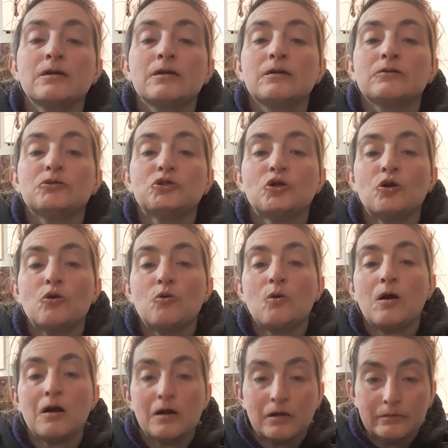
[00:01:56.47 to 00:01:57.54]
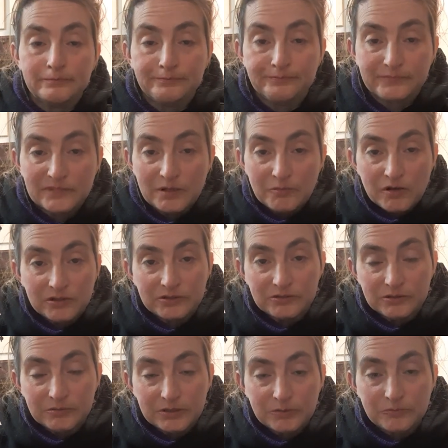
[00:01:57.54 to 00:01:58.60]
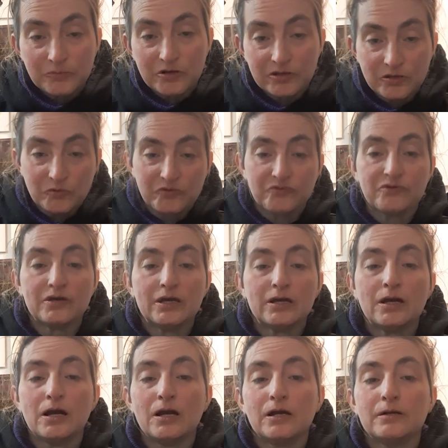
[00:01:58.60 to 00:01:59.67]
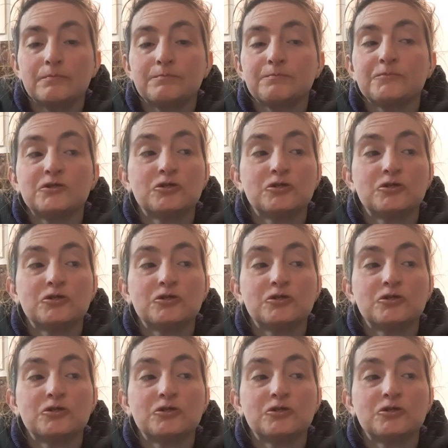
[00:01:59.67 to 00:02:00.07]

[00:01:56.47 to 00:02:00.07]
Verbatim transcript: So um, I'm also doing working with um,